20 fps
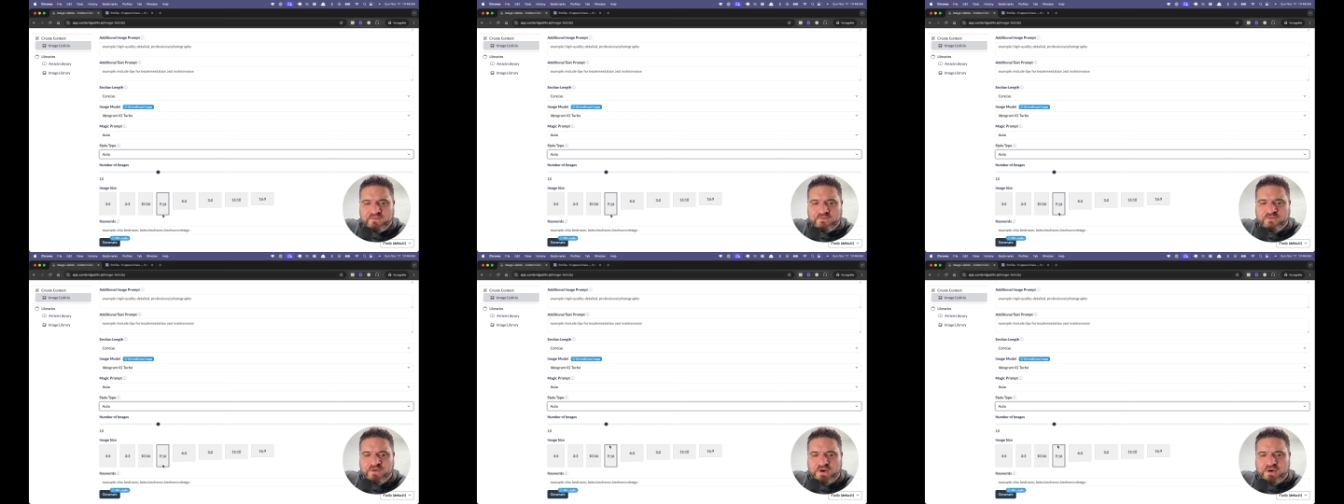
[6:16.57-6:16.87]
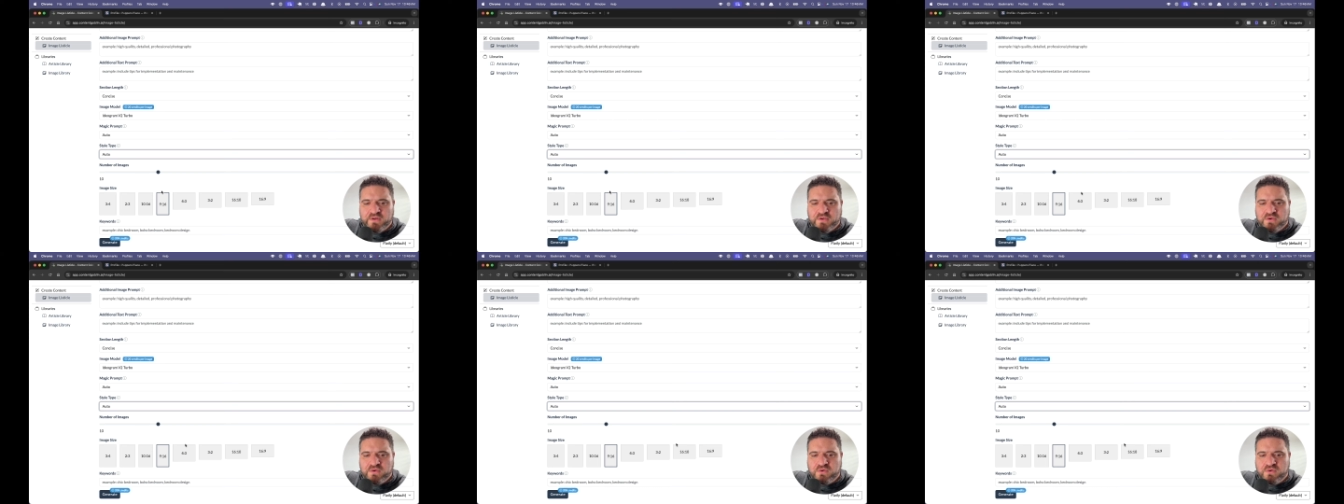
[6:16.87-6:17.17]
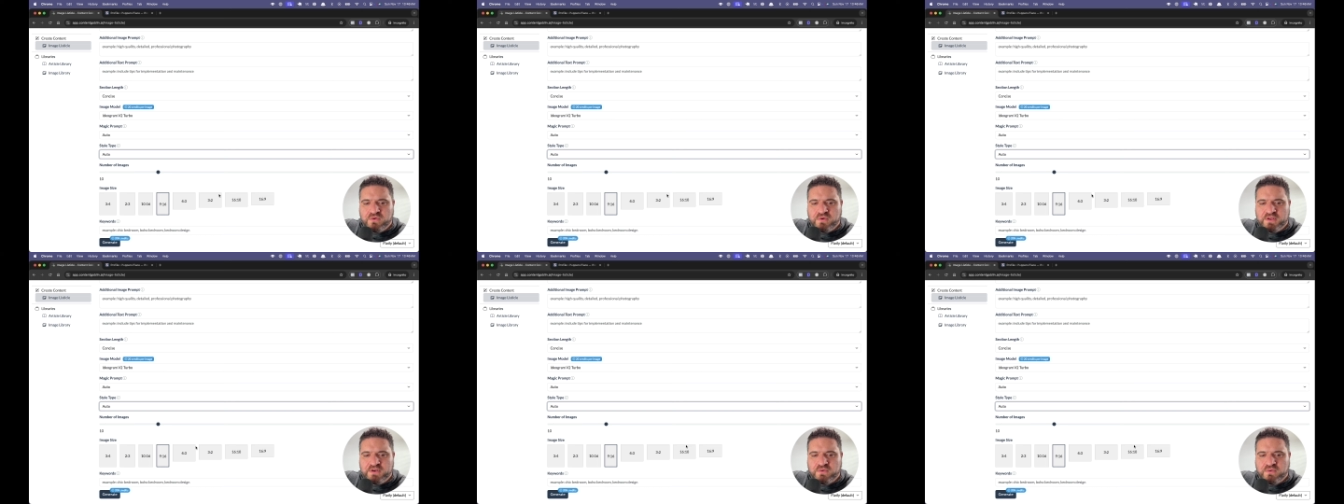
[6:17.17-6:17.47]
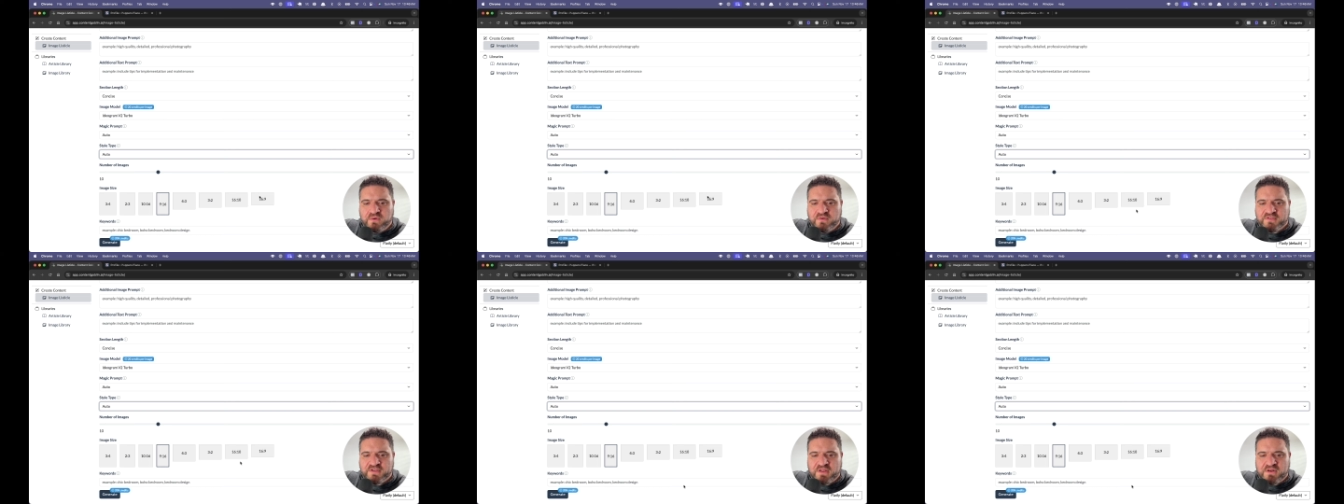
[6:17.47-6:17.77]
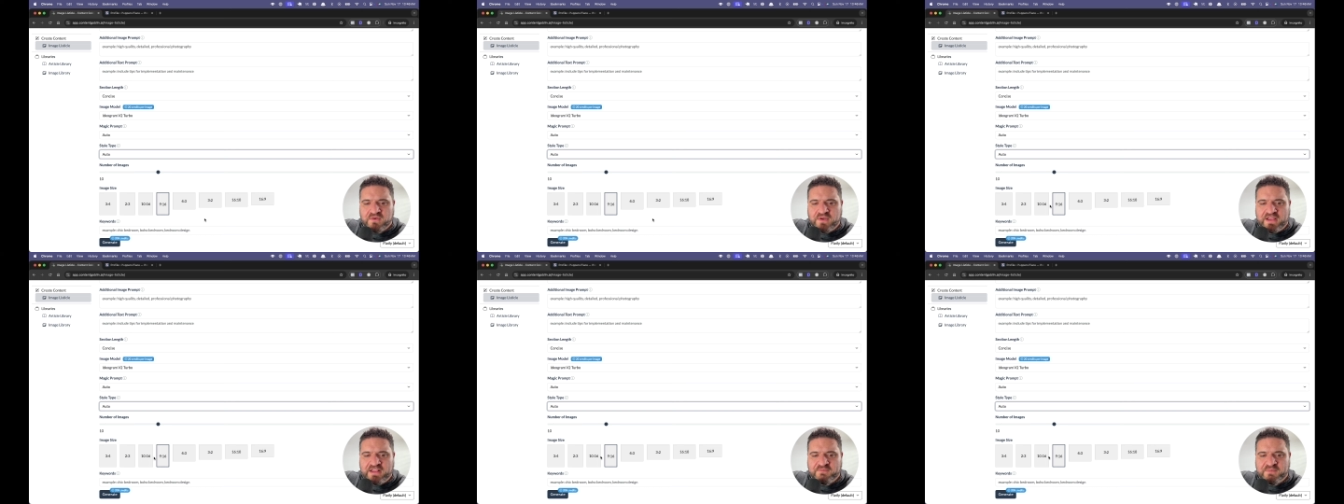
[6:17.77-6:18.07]
vertical and
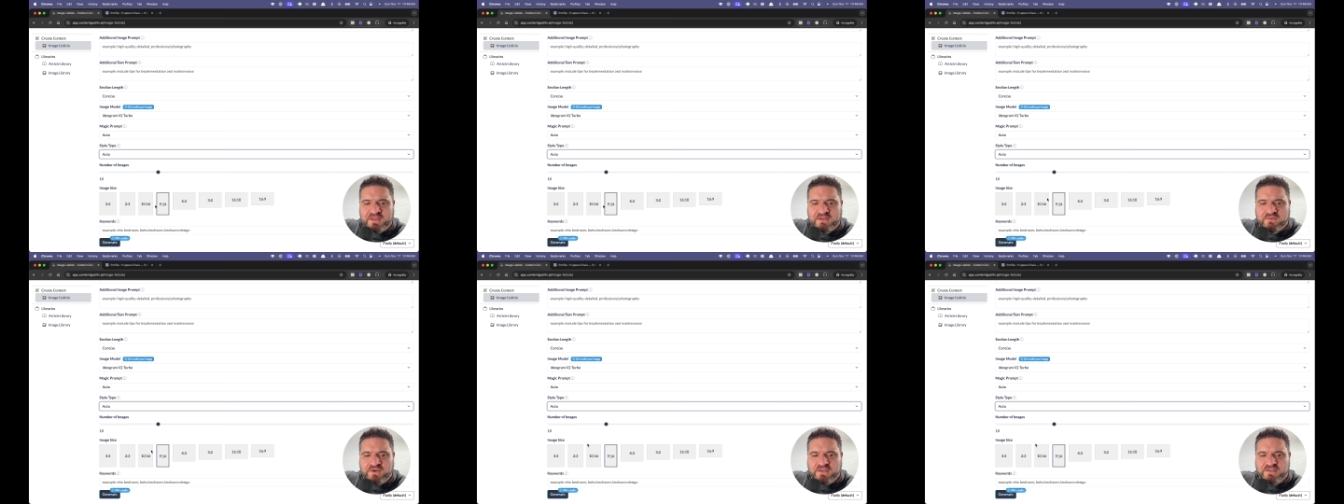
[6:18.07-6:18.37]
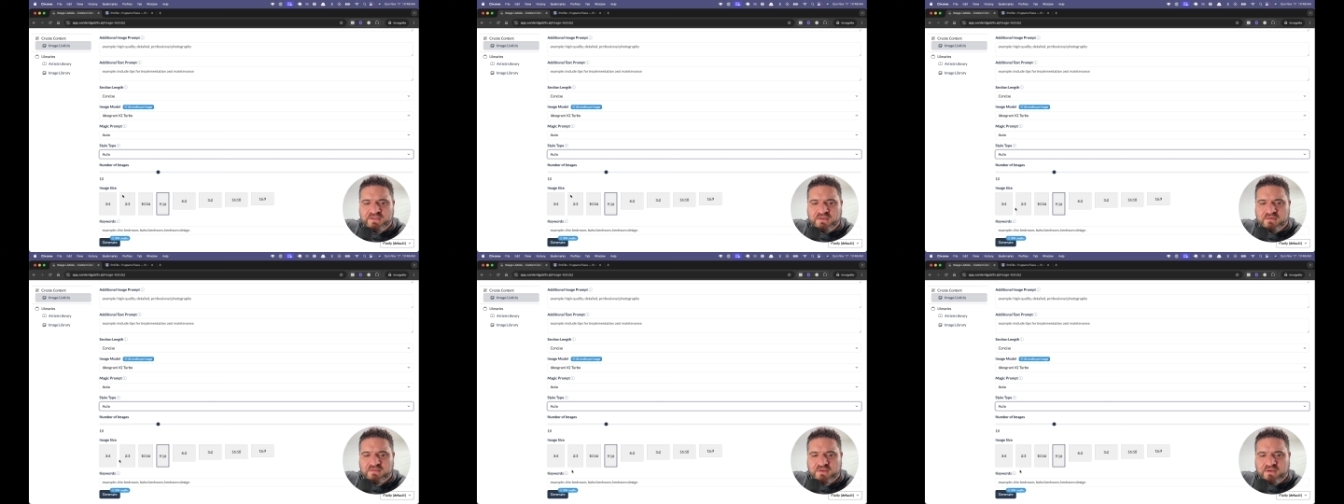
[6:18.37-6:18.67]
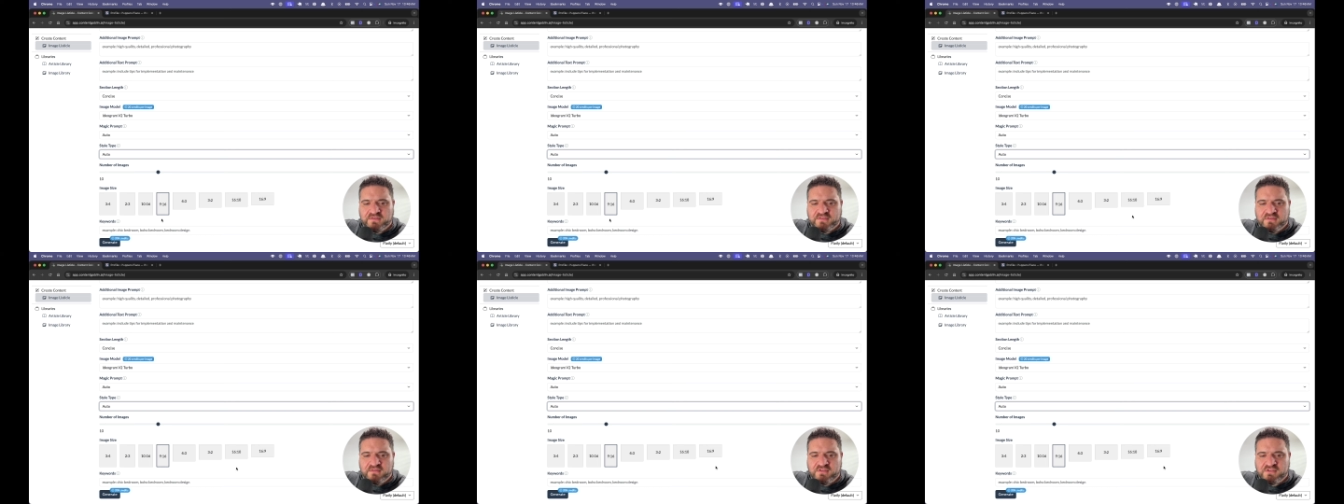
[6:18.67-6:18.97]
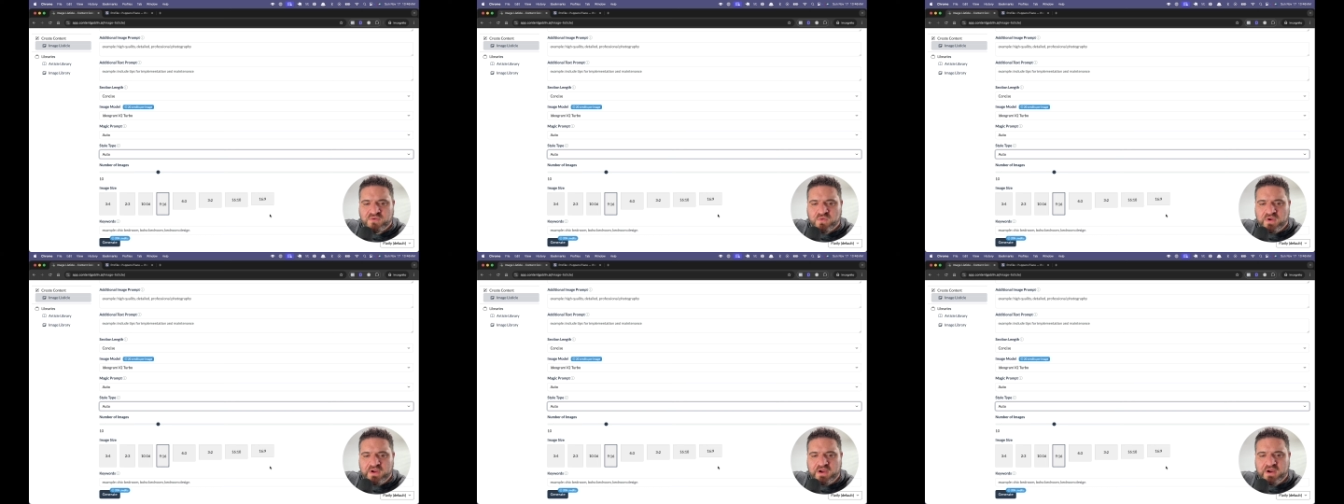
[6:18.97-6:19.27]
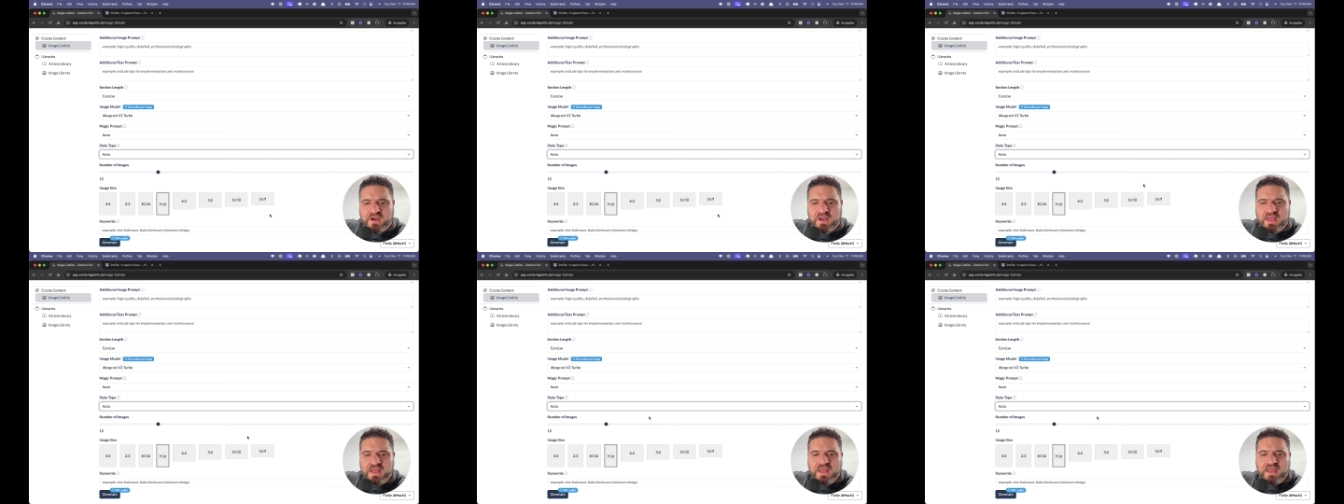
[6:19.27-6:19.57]
horizontal aspect ratios, also
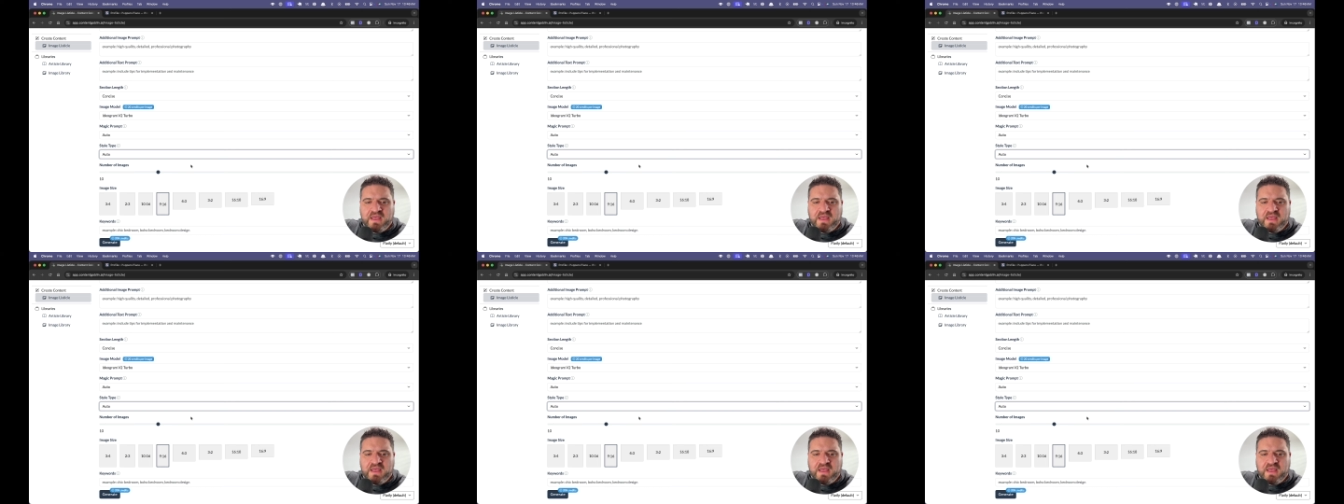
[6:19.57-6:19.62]
square.